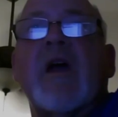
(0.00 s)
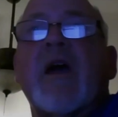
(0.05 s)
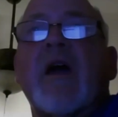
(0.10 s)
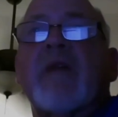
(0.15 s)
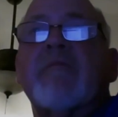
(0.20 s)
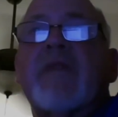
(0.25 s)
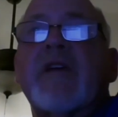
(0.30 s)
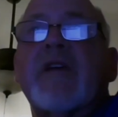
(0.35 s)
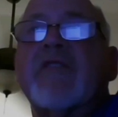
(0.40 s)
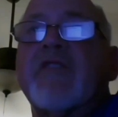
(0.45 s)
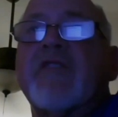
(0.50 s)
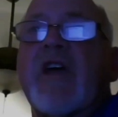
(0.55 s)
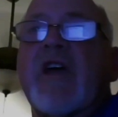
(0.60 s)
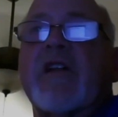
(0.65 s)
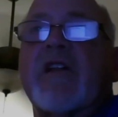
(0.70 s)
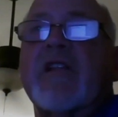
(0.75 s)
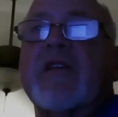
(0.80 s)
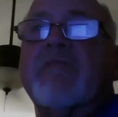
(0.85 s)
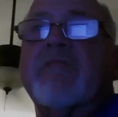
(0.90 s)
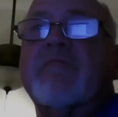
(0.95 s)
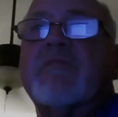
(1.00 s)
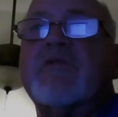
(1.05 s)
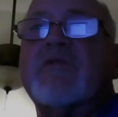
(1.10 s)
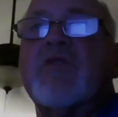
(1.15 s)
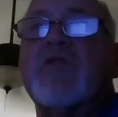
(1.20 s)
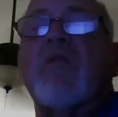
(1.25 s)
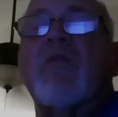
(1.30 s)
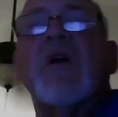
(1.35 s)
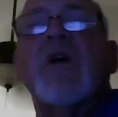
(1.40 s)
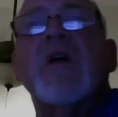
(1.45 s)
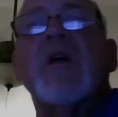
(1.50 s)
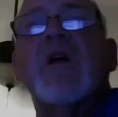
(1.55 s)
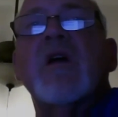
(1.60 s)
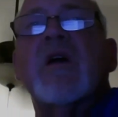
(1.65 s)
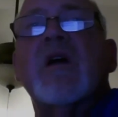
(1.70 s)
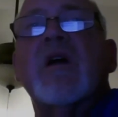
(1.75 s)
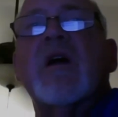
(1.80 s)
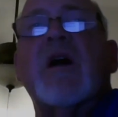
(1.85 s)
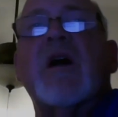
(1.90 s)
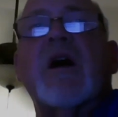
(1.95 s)
Yeah, exactly. So,
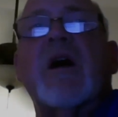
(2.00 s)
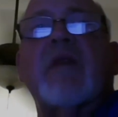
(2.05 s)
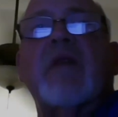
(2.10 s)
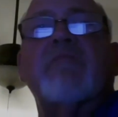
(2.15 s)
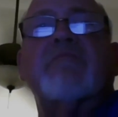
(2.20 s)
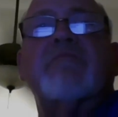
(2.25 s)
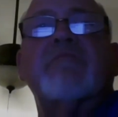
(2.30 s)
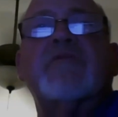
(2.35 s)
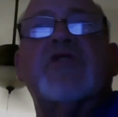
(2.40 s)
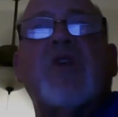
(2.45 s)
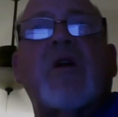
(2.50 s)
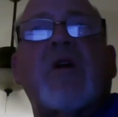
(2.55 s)
um,